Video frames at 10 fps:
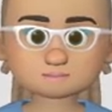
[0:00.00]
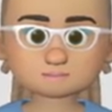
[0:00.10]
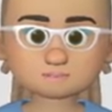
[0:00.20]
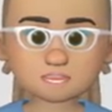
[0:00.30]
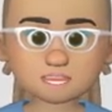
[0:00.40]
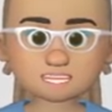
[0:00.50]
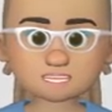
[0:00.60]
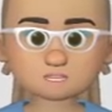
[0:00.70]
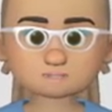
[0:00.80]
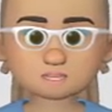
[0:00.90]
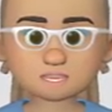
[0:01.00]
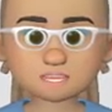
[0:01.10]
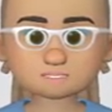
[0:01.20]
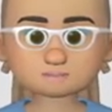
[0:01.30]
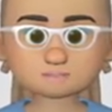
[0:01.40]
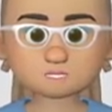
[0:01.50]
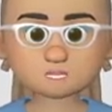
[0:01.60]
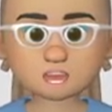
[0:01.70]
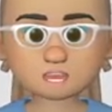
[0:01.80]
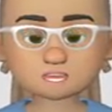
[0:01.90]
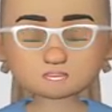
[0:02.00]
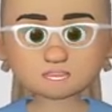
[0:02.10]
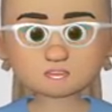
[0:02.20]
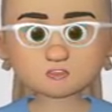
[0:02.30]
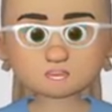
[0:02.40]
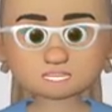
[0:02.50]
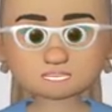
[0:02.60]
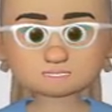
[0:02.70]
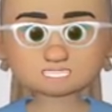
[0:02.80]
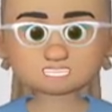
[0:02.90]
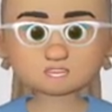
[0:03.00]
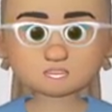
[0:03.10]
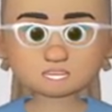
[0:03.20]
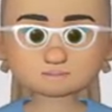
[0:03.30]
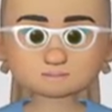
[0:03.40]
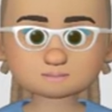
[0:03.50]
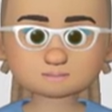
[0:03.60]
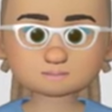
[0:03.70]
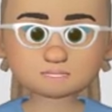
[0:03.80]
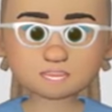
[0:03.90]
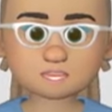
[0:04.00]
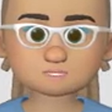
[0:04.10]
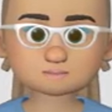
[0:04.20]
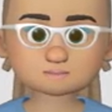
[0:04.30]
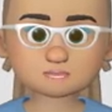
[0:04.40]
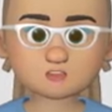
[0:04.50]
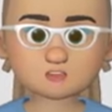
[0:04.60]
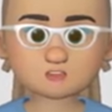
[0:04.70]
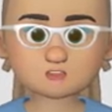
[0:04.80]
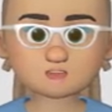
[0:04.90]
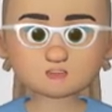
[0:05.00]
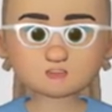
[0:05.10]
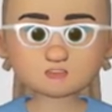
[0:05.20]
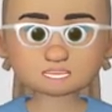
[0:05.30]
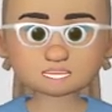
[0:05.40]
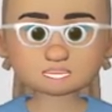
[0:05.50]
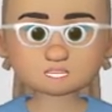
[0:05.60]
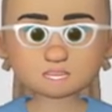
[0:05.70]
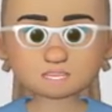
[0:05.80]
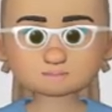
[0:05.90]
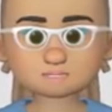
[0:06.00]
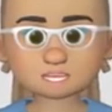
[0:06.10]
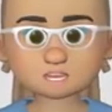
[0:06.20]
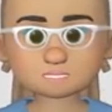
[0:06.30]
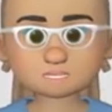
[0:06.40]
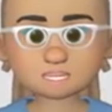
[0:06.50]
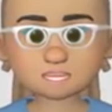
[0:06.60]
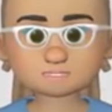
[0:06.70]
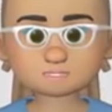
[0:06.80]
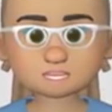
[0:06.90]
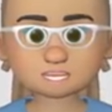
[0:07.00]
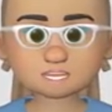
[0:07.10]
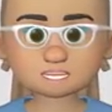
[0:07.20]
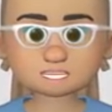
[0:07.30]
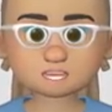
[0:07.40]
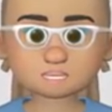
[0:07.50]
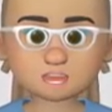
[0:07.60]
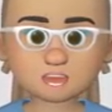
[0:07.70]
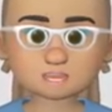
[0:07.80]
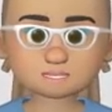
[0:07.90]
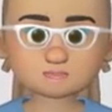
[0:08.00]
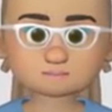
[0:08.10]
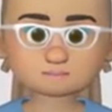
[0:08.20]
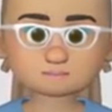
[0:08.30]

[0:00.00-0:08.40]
So you simply look at the anomeric position, which is always going to be at this corner of the molecule.